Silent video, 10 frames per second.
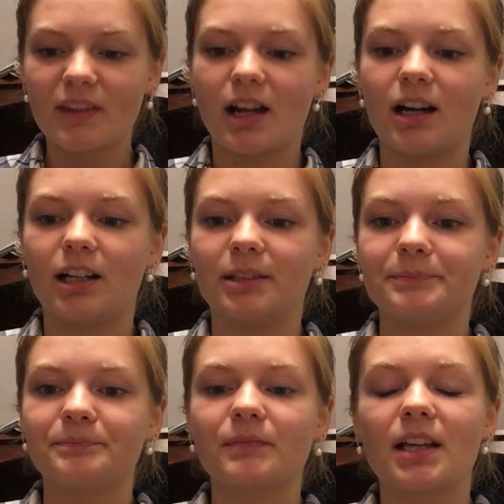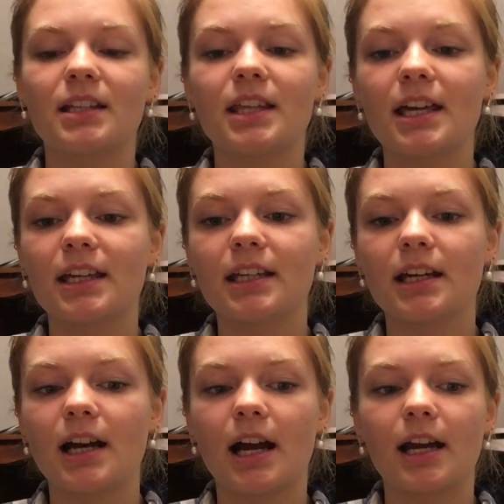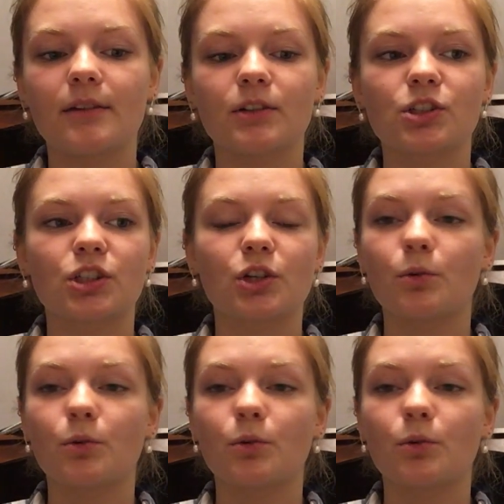Then I eventually